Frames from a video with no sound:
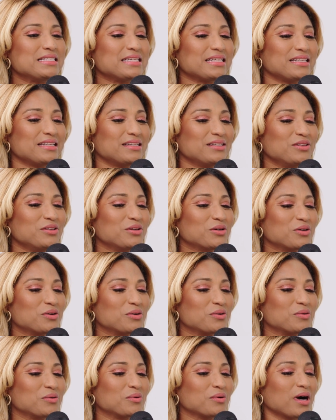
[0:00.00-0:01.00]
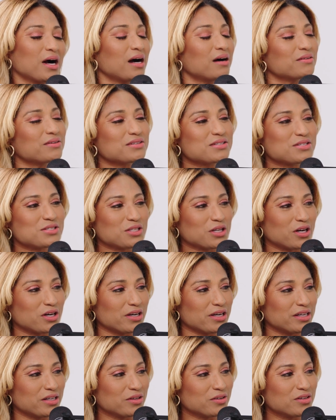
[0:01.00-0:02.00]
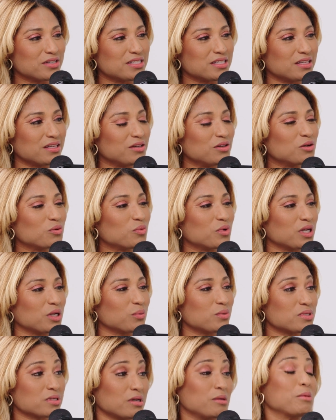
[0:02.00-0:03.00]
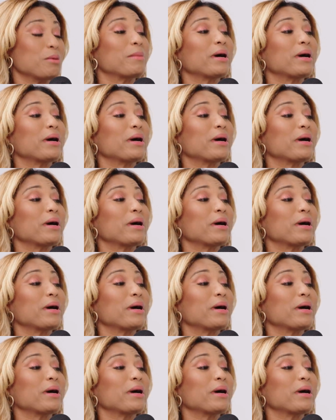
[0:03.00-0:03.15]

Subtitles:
didn't know how to start or didn't know what it was going to be,